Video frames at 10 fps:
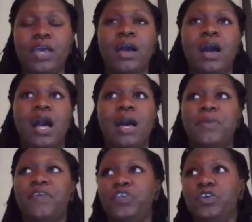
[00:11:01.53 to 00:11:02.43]
If
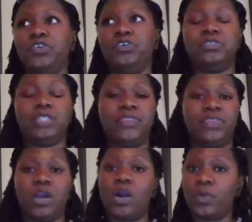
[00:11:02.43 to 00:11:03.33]
you're using the
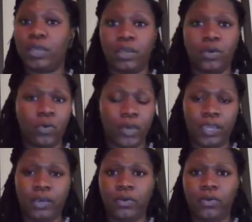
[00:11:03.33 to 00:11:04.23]
coconut
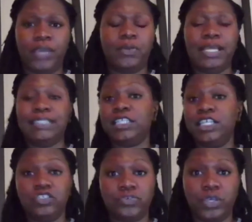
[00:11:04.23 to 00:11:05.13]
oil and tea
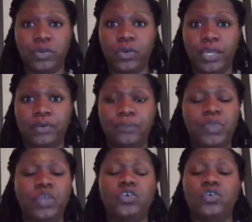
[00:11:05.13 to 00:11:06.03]
tree oil,
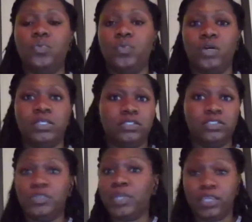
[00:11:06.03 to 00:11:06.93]
you
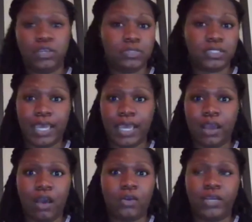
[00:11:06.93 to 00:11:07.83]
can use that
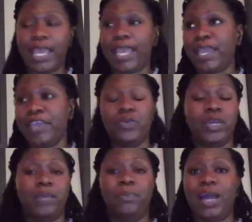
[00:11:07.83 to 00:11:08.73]
all day. You can
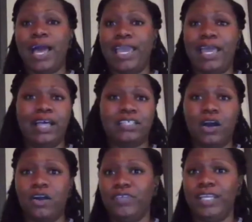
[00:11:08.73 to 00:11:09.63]
apply it as
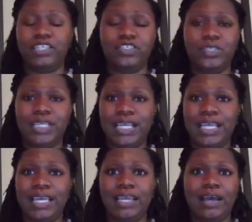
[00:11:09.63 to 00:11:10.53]
often as you need it.